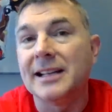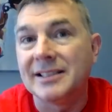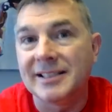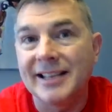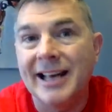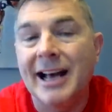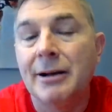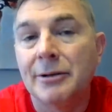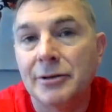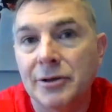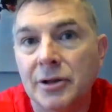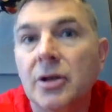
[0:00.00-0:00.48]
That
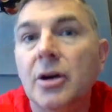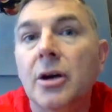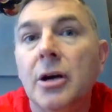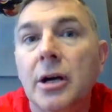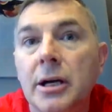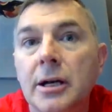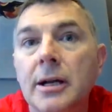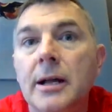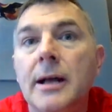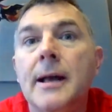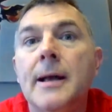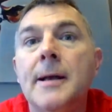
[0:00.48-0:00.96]
sounds
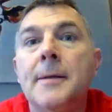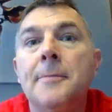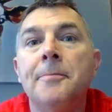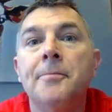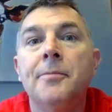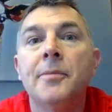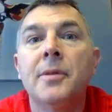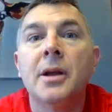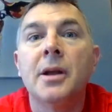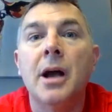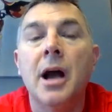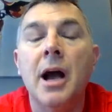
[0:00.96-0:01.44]
good,
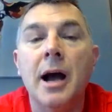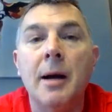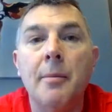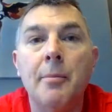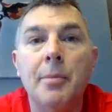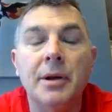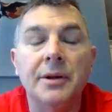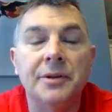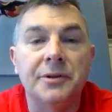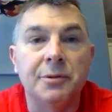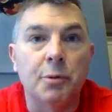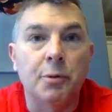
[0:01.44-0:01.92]
uh,
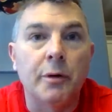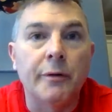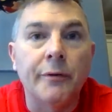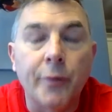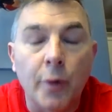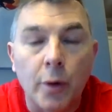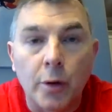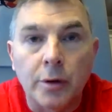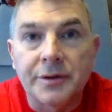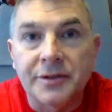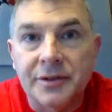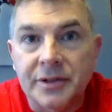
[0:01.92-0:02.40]
but it's
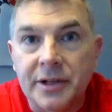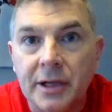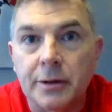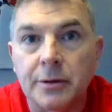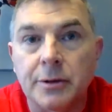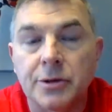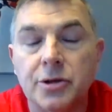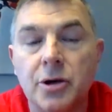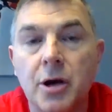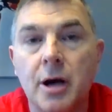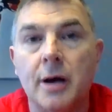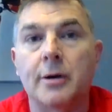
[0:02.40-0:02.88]
reverse
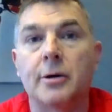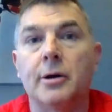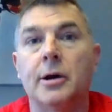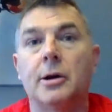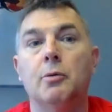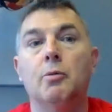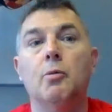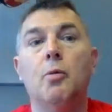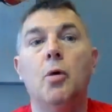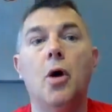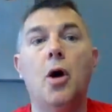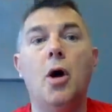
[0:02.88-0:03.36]
sticker shock.
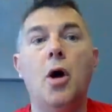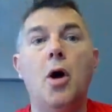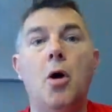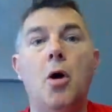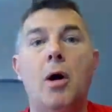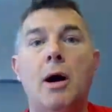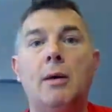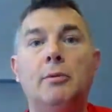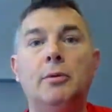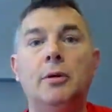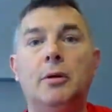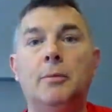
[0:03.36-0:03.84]
Like,
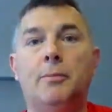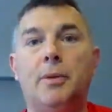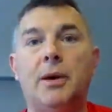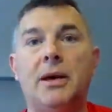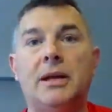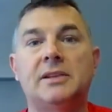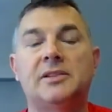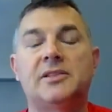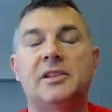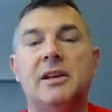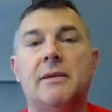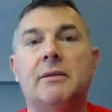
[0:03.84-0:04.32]
whoa, I'm only
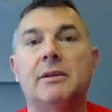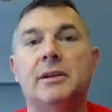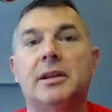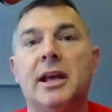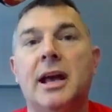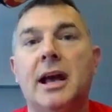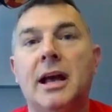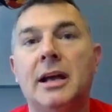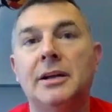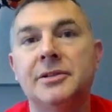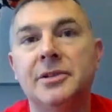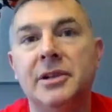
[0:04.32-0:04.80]
paying seven
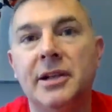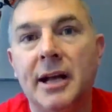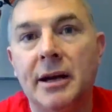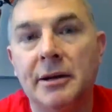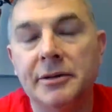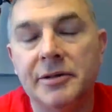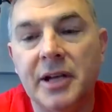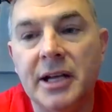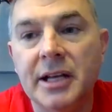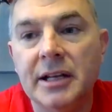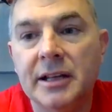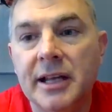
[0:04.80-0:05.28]
thousand now.
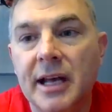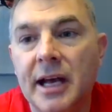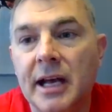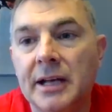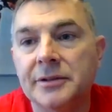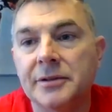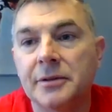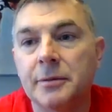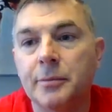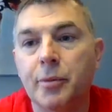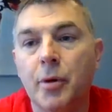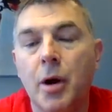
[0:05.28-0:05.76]
It's eight
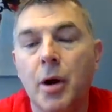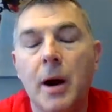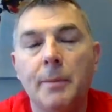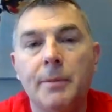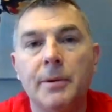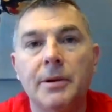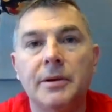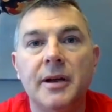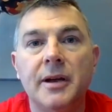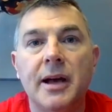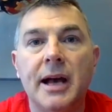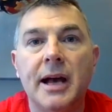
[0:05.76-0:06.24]
thousand of
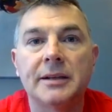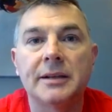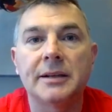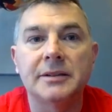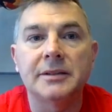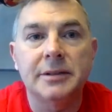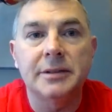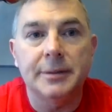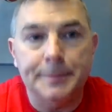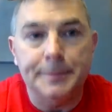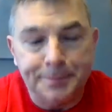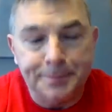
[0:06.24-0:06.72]
property
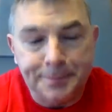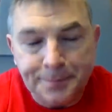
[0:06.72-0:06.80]
taxes,